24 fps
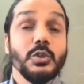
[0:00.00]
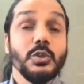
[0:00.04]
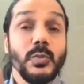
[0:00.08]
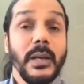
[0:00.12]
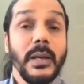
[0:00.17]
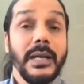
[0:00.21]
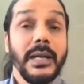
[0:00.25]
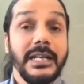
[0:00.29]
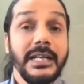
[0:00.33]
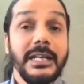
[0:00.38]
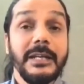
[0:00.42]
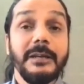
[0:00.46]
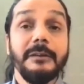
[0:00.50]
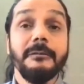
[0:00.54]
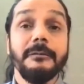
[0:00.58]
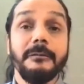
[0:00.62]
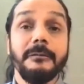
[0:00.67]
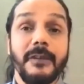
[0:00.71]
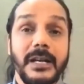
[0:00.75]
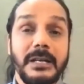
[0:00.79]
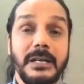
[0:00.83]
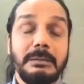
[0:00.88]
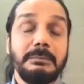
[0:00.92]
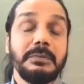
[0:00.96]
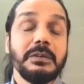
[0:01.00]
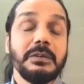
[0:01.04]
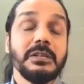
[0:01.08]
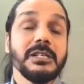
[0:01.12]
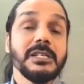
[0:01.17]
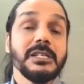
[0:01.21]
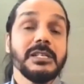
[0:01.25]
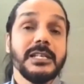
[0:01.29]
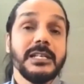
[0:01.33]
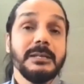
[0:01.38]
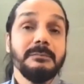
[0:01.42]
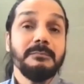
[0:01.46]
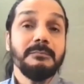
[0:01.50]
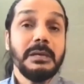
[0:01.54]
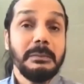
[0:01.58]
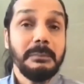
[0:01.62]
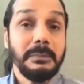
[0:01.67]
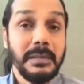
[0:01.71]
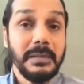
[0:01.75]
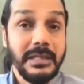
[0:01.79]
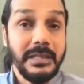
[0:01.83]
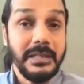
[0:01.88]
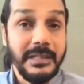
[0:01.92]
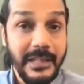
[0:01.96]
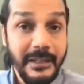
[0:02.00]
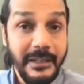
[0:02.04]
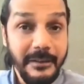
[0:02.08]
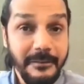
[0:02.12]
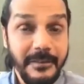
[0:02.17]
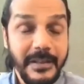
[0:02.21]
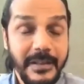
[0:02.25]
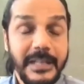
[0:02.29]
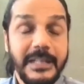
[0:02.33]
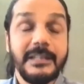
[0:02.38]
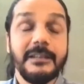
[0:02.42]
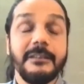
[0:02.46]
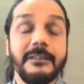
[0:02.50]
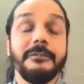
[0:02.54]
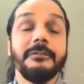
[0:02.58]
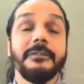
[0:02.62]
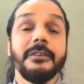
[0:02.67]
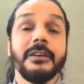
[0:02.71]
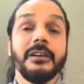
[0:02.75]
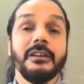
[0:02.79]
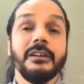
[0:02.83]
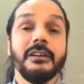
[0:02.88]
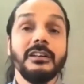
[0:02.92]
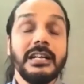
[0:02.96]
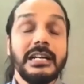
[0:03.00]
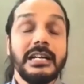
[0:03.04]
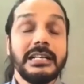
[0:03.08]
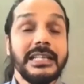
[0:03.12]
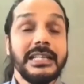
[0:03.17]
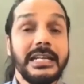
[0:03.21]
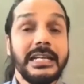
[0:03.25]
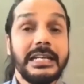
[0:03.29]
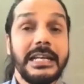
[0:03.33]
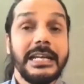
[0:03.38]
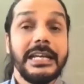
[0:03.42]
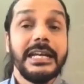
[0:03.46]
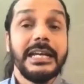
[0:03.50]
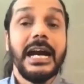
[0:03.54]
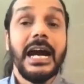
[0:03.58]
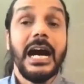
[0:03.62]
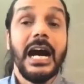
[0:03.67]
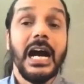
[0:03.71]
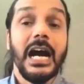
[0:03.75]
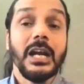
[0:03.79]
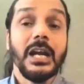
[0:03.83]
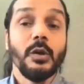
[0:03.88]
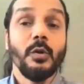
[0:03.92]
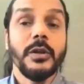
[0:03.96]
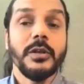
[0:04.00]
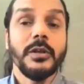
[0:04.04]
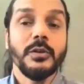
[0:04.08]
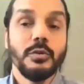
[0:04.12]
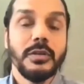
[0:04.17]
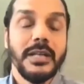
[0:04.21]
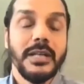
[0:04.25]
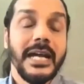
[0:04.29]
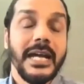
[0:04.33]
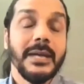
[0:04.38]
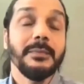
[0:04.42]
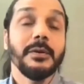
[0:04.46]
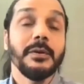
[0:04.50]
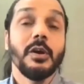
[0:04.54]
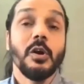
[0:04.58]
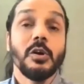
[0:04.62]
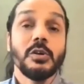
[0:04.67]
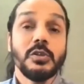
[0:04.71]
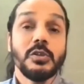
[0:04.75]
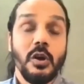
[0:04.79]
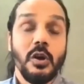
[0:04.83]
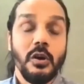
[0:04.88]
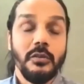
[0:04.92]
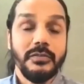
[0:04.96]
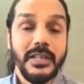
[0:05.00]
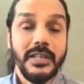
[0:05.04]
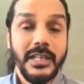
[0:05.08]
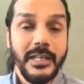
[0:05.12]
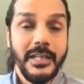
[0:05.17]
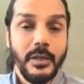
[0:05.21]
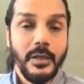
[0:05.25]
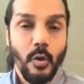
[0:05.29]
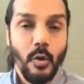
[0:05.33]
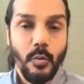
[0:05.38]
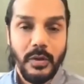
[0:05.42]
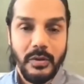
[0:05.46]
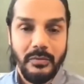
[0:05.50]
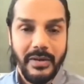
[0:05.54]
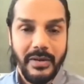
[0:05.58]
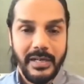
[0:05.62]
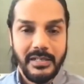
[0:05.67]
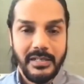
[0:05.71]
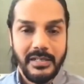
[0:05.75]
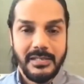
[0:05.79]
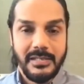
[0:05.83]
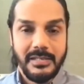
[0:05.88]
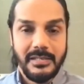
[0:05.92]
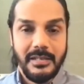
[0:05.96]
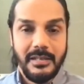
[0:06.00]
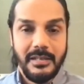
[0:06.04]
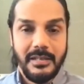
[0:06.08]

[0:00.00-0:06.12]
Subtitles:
21% people live in the fear that they are going to die because of the COVID virus.